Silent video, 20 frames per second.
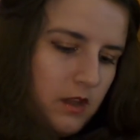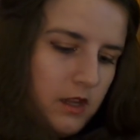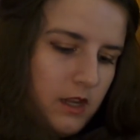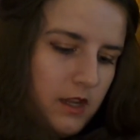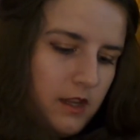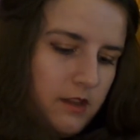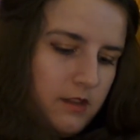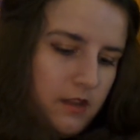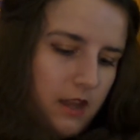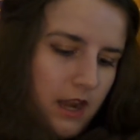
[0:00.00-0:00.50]

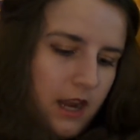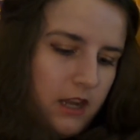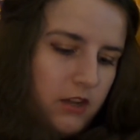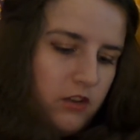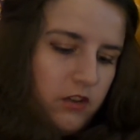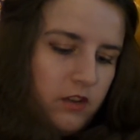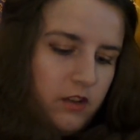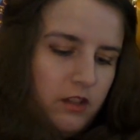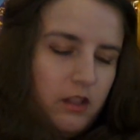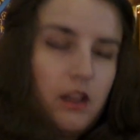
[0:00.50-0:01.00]
because I
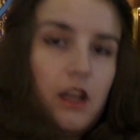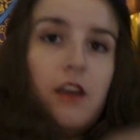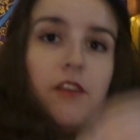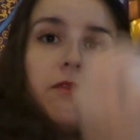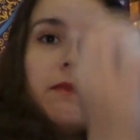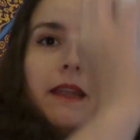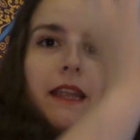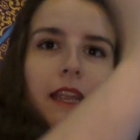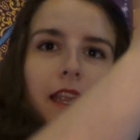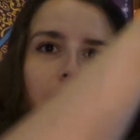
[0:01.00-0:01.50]
just
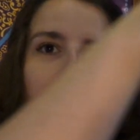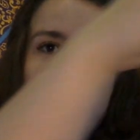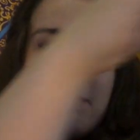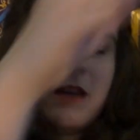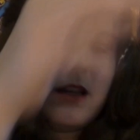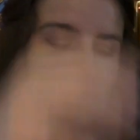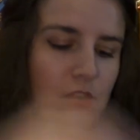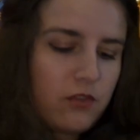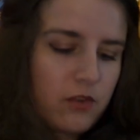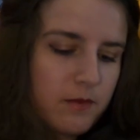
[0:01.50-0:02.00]
love making a
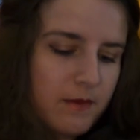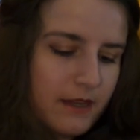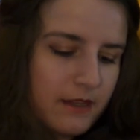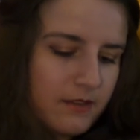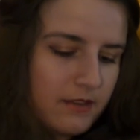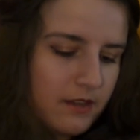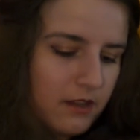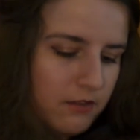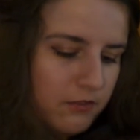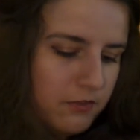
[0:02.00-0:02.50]
mess for
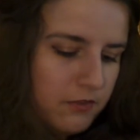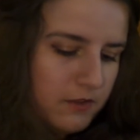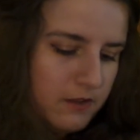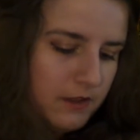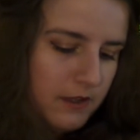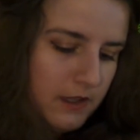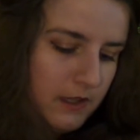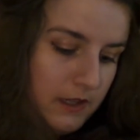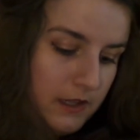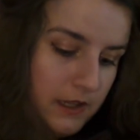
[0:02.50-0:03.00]
myself
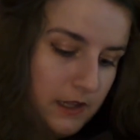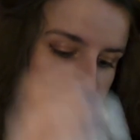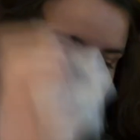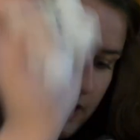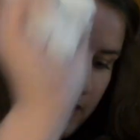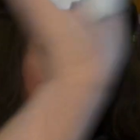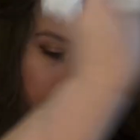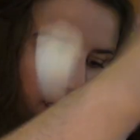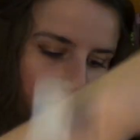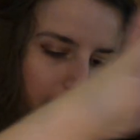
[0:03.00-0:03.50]

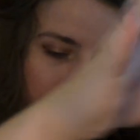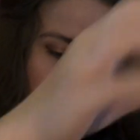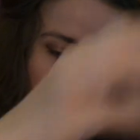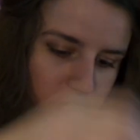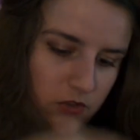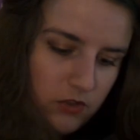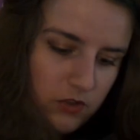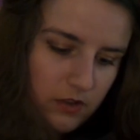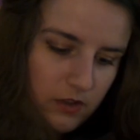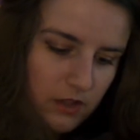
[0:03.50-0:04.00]
and the
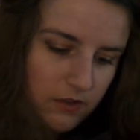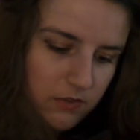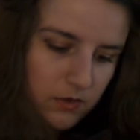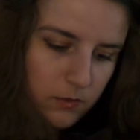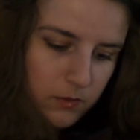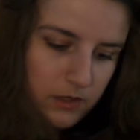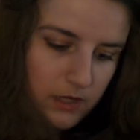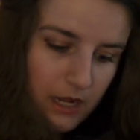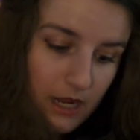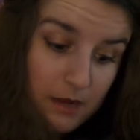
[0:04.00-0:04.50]
cats just love
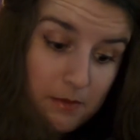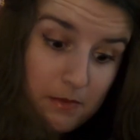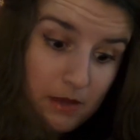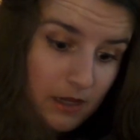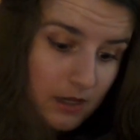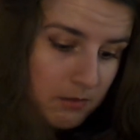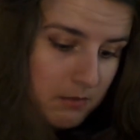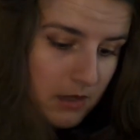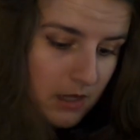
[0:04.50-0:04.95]
it when I make a